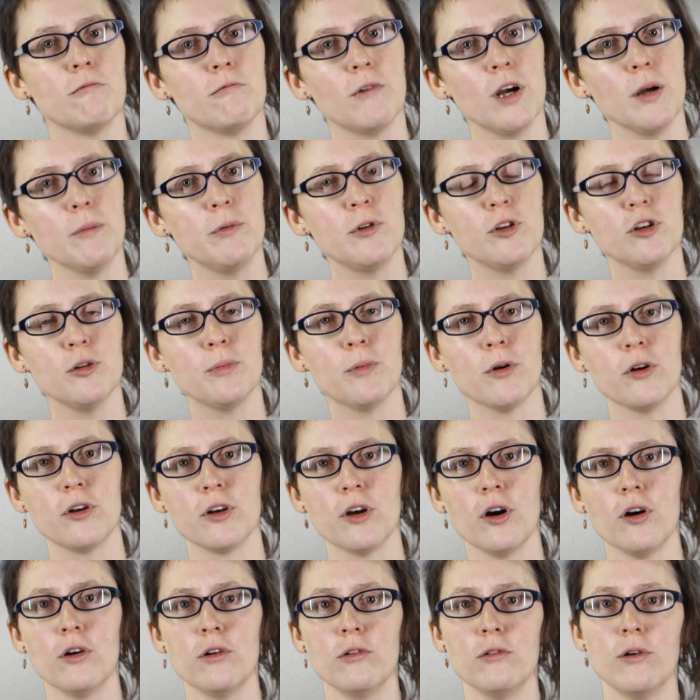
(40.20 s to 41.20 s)
Web
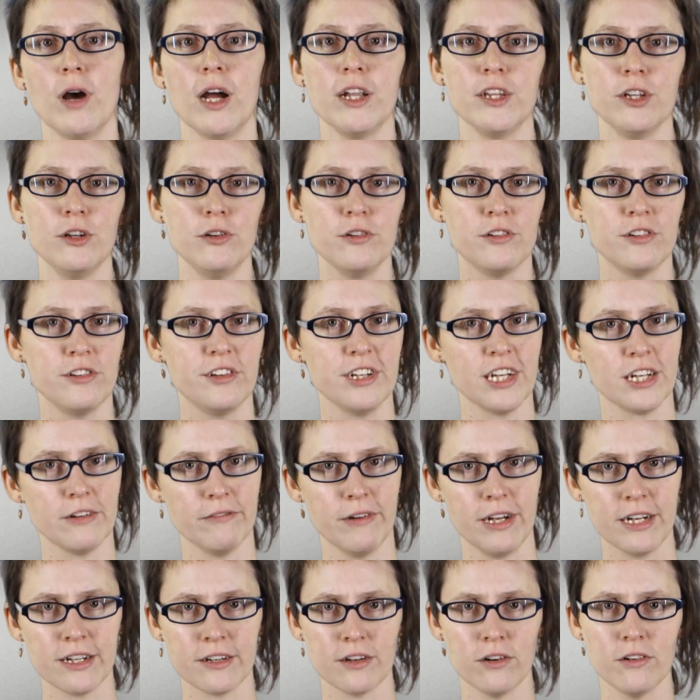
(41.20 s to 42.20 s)
2.0 and
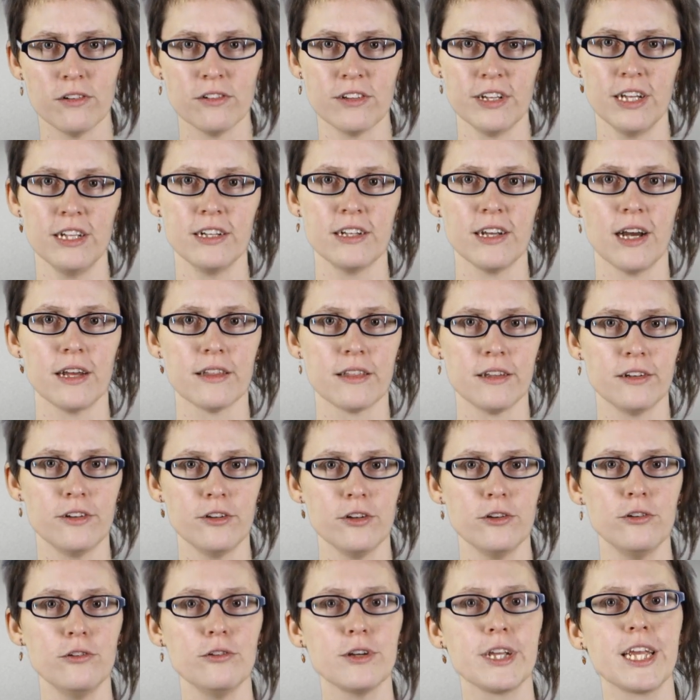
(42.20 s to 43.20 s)
user-generated content are the
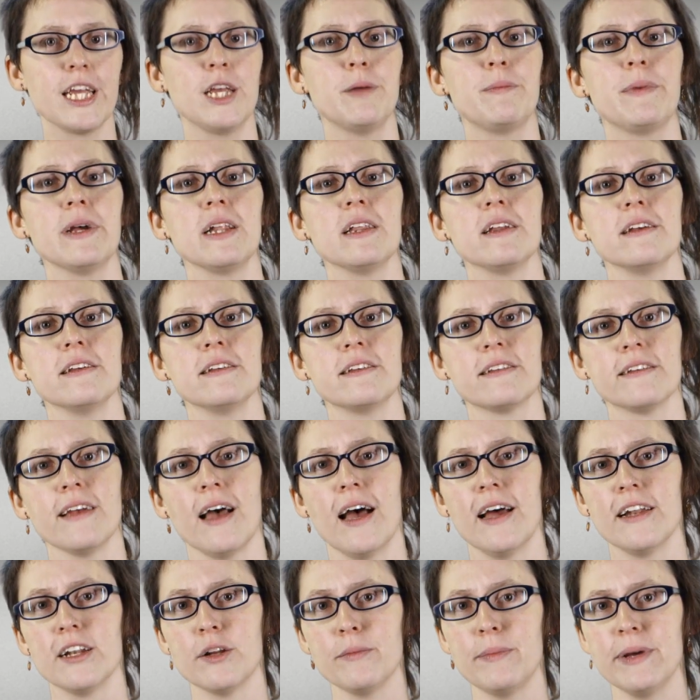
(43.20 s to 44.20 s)
two key pillars
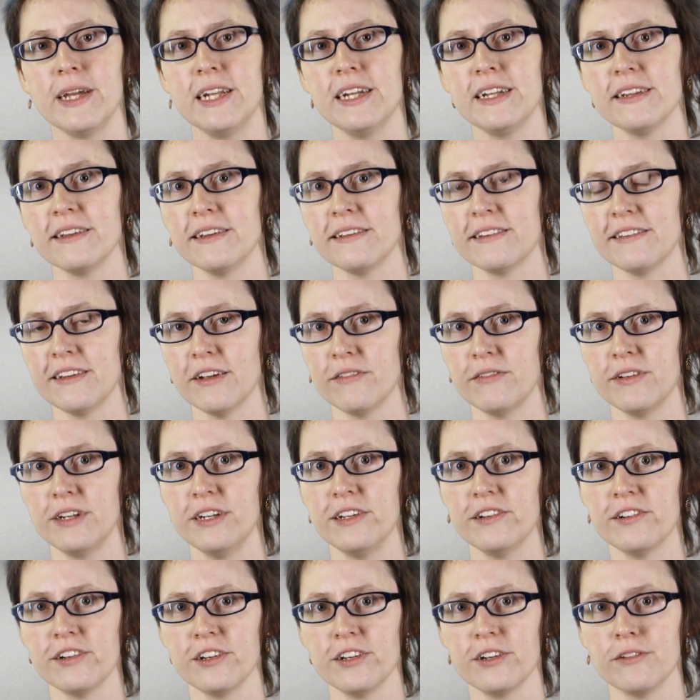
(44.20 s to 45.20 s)
underpinning this
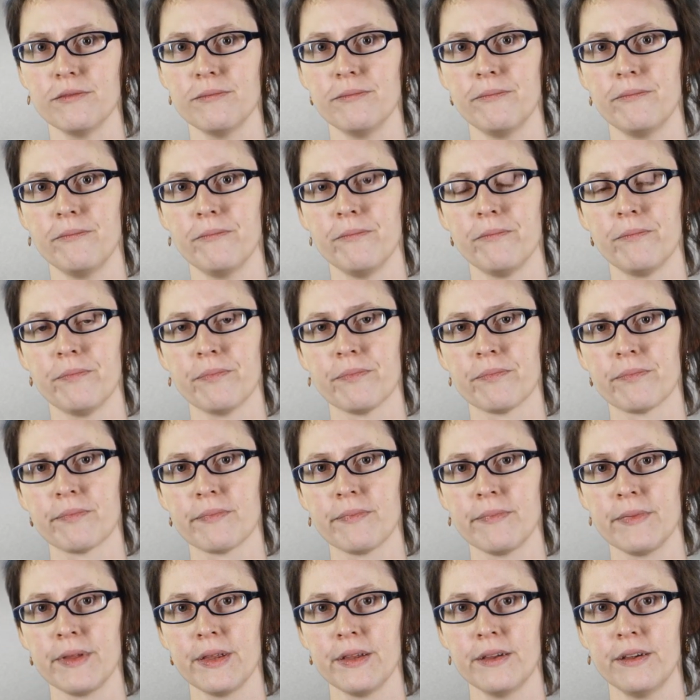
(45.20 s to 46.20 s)
definition.
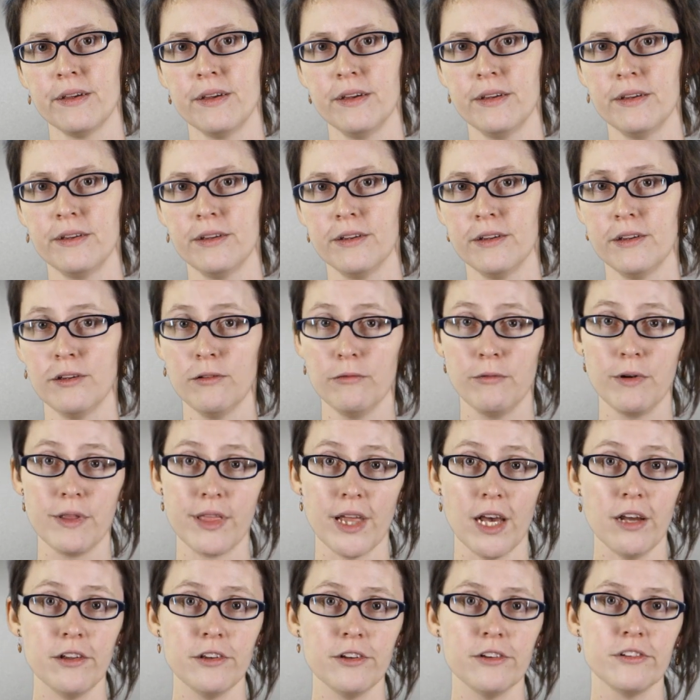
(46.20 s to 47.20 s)

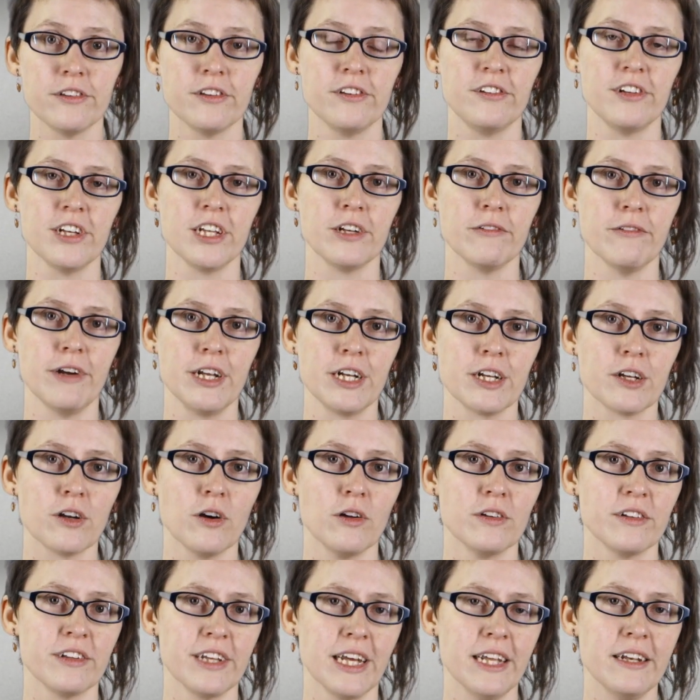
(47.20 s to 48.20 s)
Without user-generated
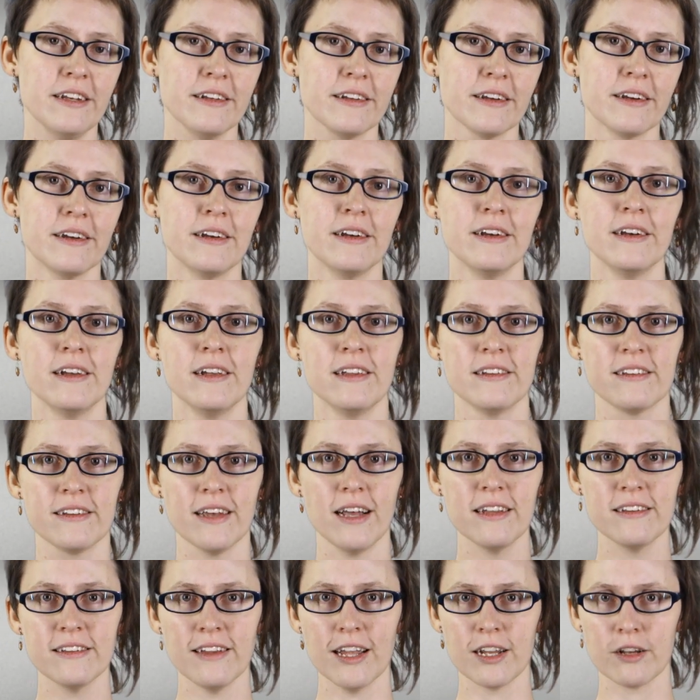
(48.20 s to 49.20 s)
content,
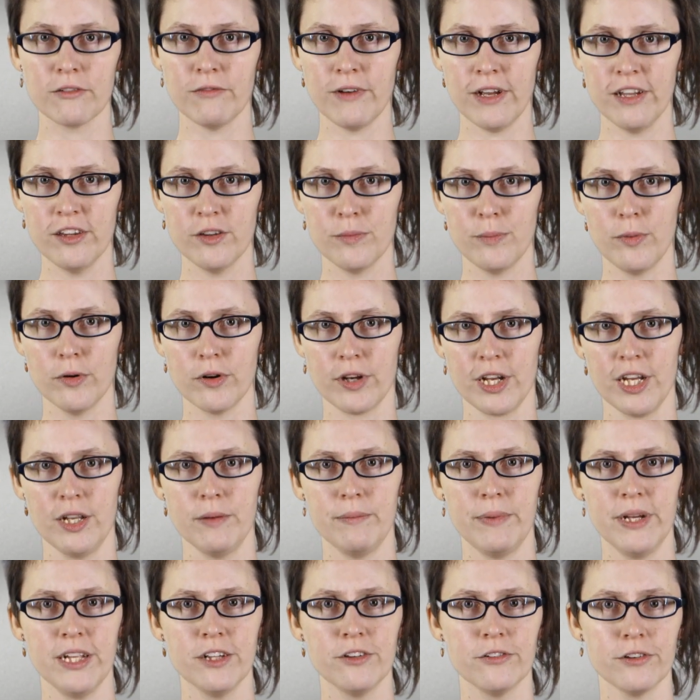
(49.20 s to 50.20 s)
sites like Facebook
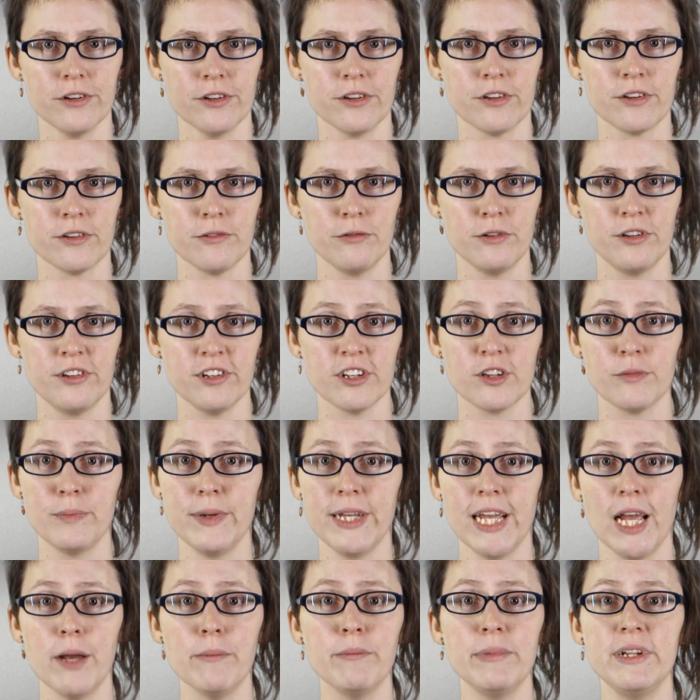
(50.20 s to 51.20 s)
and Pinterest would just
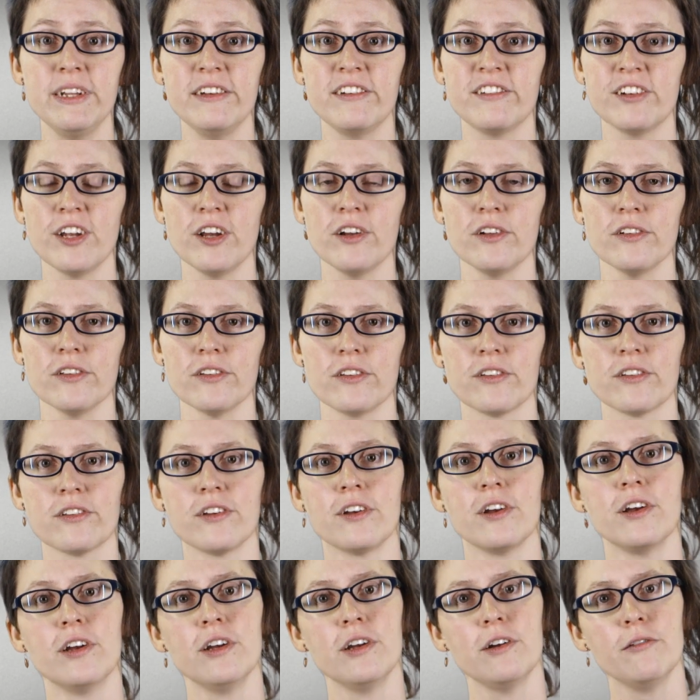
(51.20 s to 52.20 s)
be empty shells
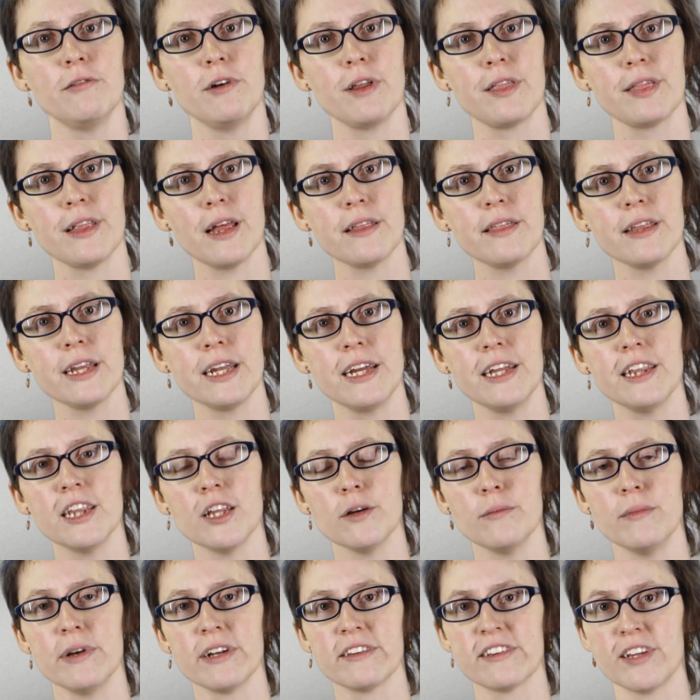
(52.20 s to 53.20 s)
with nothing in
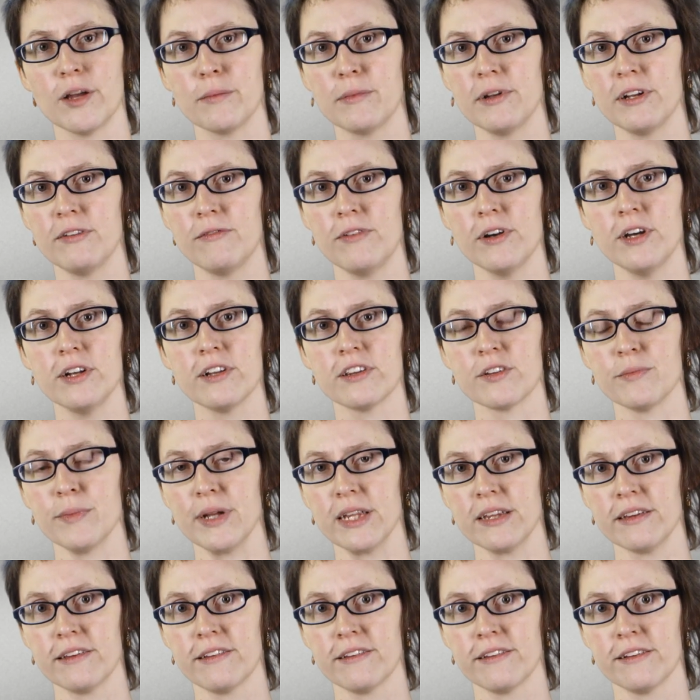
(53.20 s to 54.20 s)
them except
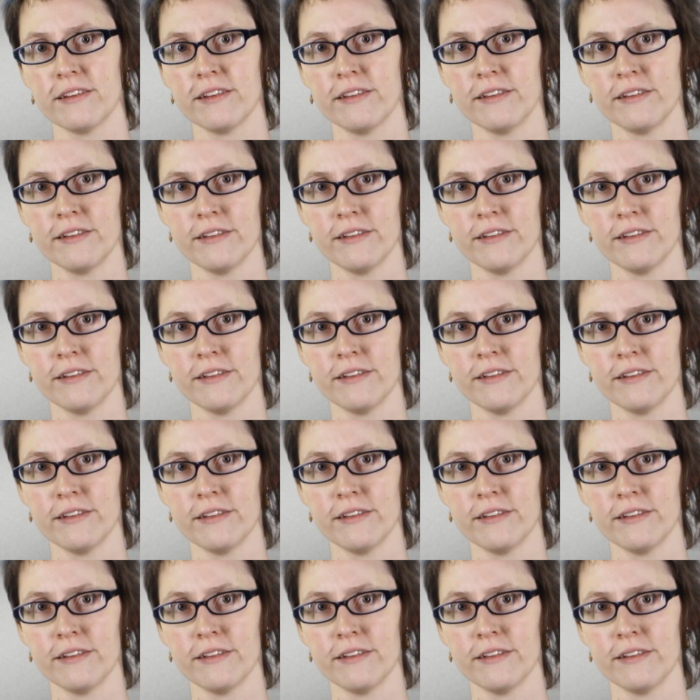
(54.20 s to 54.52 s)
advertisements.